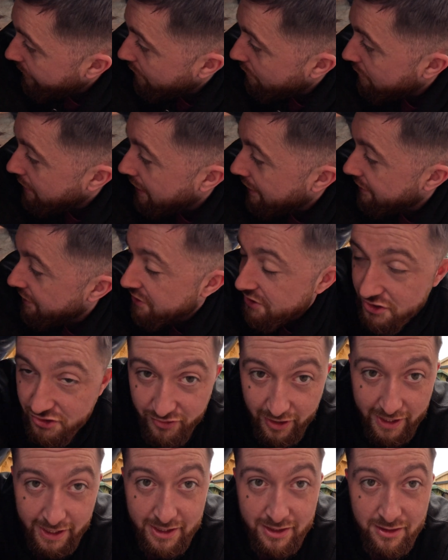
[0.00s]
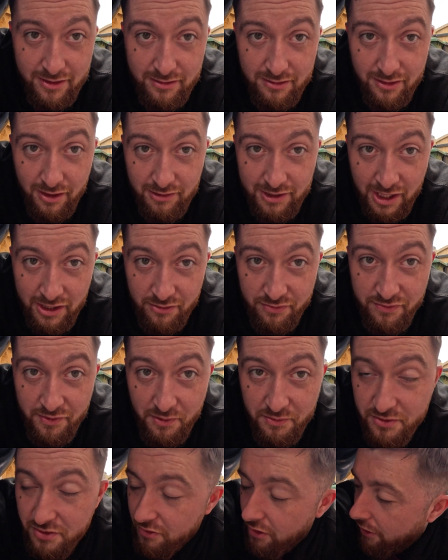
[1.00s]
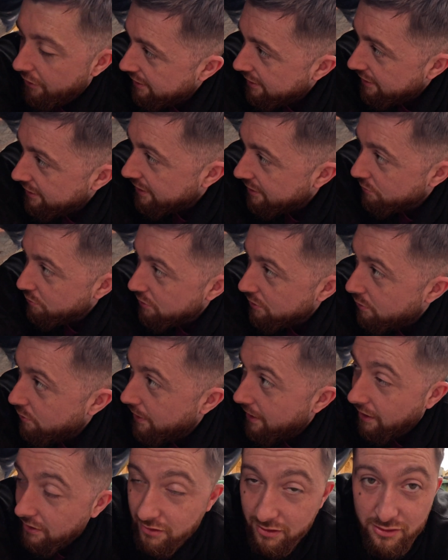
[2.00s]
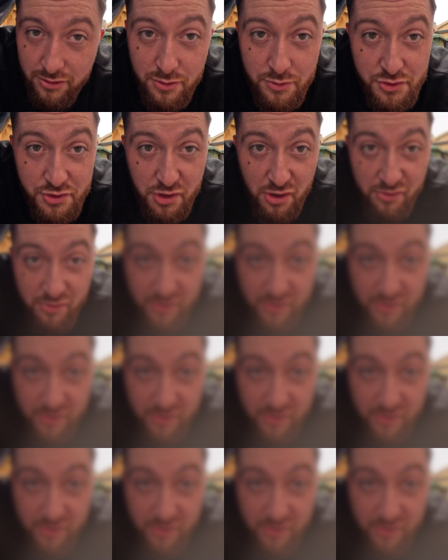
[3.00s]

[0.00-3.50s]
We'll let this drain, I'll get the filter off, and then we'll whack the new stuff